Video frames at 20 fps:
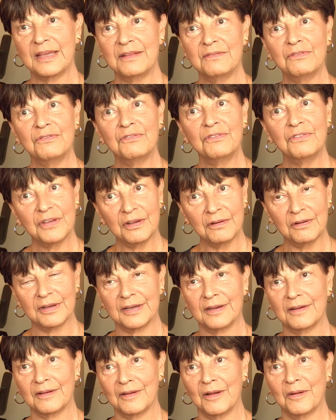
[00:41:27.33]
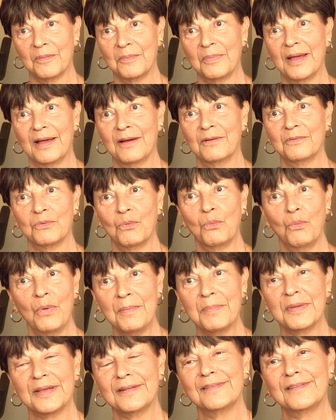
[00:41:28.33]
inferior about
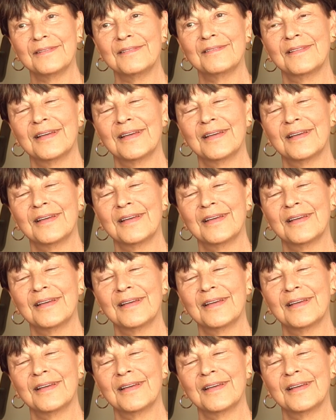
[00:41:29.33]
women,